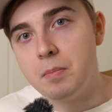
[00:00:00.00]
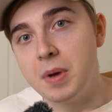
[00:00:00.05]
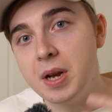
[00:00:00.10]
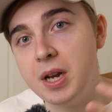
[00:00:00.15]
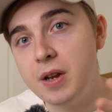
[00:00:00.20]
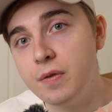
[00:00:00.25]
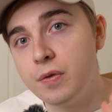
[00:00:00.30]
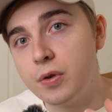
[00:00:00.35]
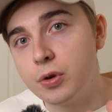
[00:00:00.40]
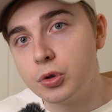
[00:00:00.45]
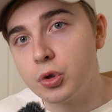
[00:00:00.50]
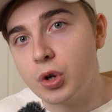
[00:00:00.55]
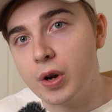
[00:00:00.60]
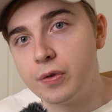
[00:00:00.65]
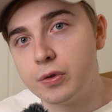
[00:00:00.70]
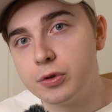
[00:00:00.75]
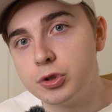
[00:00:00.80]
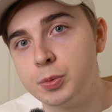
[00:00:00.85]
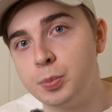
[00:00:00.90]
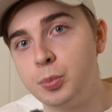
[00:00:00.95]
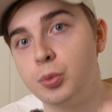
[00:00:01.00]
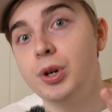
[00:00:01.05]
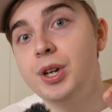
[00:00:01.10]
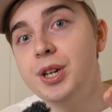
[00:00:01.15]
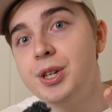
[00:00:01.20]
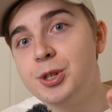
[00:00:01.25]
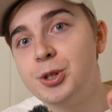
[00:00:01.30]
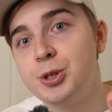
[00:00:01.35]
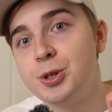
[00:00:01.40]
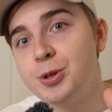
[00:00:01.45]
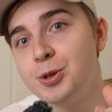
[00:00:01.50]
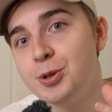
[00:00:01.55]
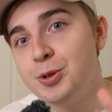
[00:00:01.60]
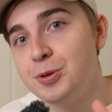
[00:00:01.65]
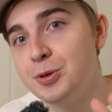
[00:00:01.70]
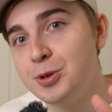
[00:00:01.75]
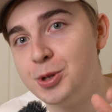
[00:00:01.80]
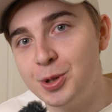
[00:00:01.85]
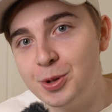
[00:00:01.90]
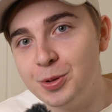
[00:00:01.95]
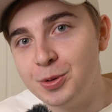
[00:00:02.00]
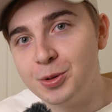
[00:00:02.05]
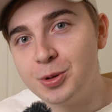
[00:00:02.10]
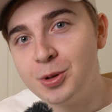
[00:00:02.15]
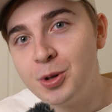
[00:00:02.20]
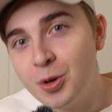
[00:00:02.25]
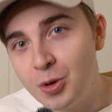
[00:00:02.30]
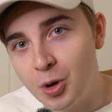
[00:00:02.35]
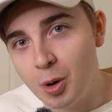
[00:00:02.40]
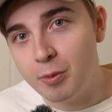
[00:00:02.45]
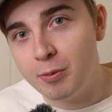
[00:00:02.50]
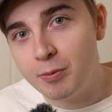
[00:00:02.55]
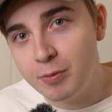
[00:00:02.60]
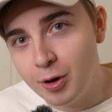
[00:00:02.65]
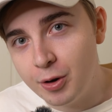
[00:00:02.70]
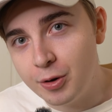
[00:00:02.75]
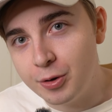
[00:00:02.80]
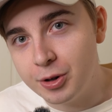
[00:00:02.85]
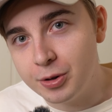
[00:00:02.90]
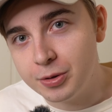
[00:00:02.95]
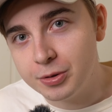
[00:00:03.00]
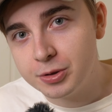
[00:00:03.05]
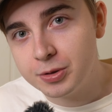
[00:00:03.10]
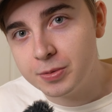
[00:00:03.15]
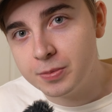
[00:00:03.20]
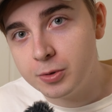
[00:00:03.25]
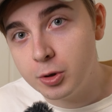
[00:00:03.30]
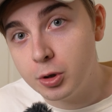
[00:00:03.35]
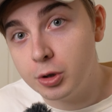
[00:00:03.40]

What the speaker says: Many photographers preach you shouldn't crop photos,